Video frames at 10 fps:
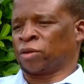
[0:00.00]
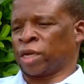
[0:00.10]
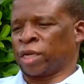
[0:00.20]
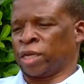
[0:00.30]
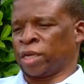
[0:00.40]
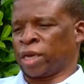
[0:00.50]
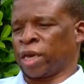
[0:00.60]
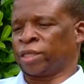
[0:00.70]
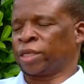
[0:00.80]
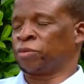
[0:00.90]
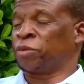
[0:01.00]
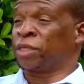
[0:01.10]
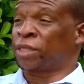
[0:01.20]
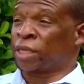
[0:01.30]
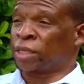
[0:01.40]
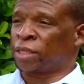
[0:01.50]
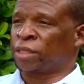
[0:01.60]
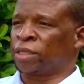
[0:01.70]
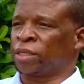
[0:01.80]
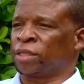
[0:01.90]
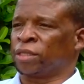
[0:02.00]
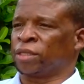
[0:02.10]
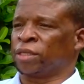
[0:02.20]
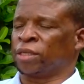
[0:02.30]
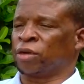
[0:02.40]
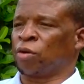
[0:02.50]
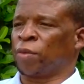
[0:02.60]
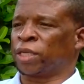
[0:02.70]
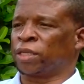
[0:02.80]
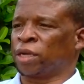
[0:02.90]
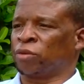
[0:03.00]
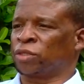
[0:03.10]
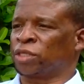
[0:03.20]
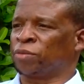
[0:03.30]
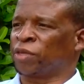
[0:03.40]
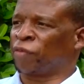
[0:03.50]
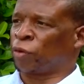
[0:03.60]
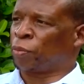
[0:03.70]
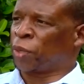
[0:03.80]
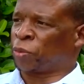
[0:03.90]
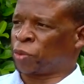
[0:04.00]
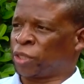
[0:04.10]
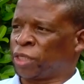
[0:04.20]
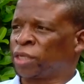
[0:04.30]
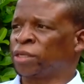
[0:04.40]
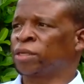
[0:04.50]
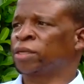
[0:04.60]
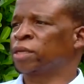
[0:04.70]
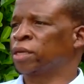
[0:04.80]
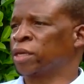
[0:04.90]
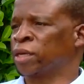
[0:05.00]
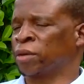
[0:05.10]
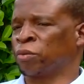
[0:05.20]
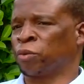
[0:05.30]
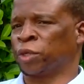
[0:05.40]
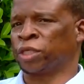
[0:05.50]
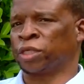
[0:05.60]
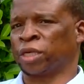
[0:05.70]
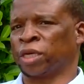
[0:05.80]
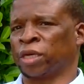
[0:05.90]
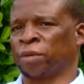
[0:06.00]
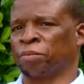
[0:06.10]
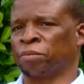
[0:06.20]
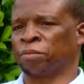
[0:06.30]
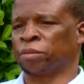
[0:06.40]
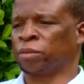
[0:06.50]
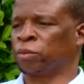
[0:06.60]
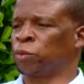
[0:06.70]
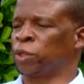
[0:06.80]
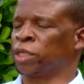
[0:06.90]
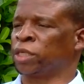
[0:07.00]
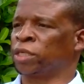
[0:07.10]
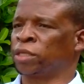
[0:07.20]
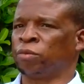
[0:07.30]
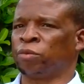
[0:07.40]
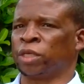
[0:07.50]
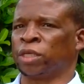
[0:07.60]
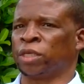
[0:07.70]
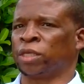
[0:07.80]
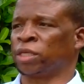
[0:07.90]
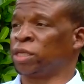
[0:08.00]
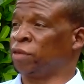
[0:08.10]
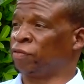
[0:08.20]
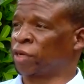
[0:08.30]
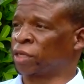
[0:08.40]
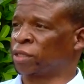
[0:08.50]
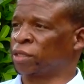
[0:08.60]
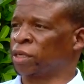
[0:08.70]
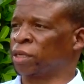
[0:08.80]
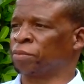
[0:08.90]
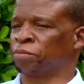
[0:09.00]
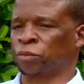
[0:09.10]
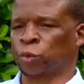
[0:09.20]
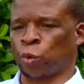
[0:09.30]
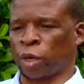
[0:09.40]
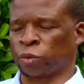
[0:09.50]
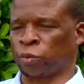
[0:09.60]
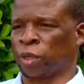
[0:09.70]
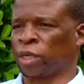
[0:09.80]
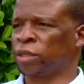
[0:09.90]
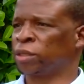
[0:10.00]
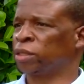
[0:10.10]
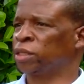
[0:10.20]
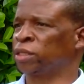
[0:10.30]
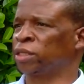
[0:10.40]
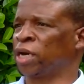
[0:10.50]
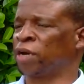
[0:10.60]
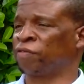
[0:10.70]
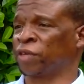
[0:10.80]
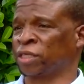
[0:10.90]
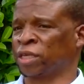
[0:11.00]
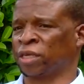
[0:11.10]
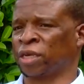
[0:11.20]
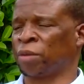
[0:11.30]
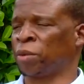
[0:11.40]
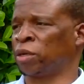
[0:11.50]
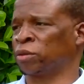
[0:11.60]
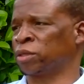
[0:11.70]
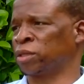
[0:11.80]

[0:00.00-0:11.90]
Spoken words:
already indicated, we started in the Komati Downstream Development Project, which we delivered quite well. It affected about